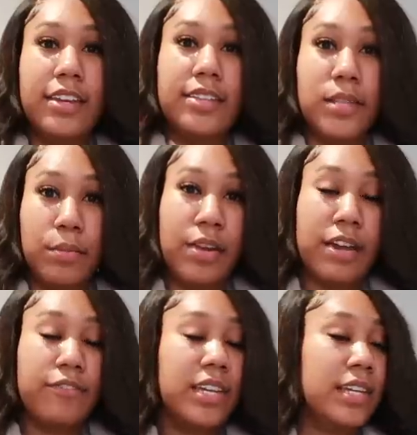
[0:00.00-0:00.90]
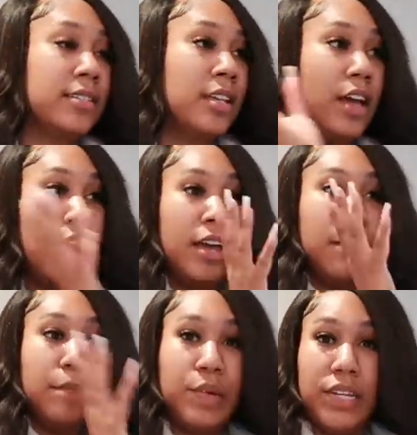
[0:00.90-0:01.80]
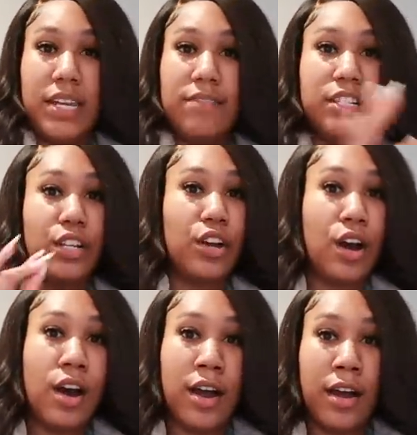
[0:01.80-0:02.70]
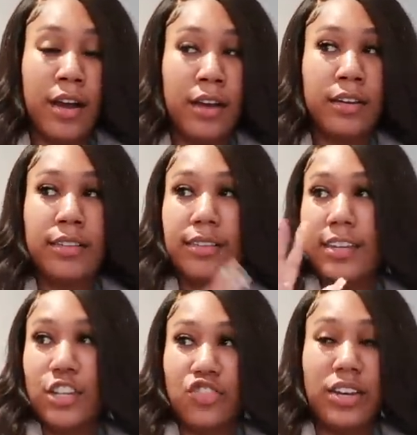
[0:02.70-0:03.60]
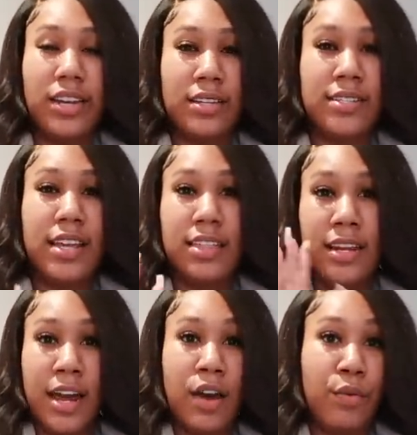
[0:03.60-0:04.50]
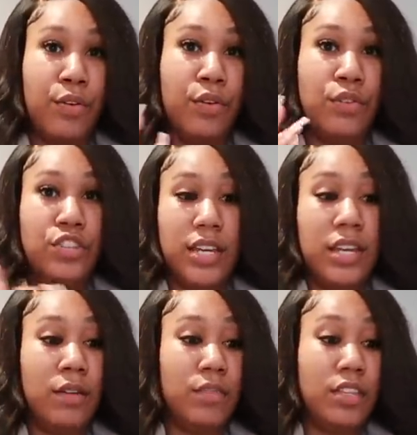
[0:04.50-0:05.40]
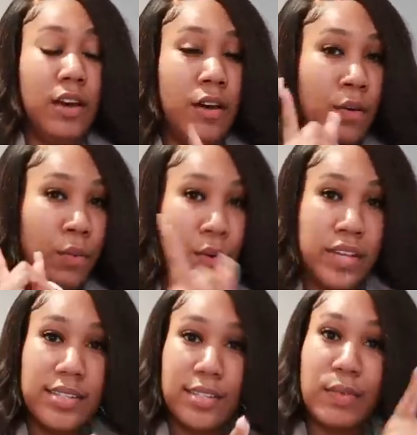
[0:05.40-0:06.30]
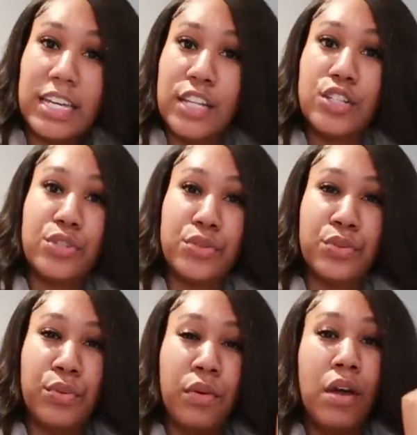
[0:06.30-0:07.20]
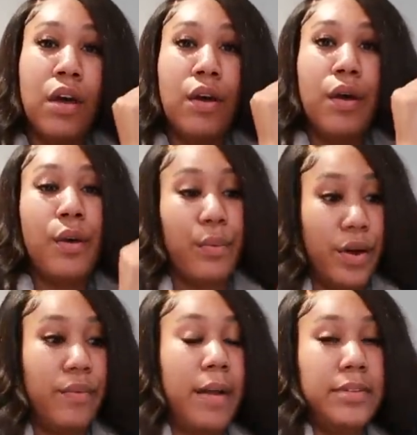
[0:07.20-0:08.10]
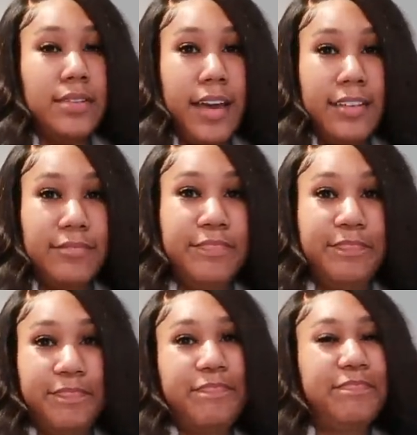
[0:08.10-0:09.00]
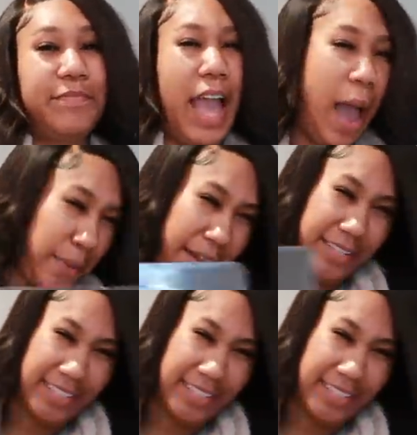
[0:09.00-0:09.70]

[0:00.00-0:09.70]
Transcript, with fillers: eat some breakfast, put the gifts in the car, get dressed, and then I will check in with y'all once we get to Run Robins, okay? All right.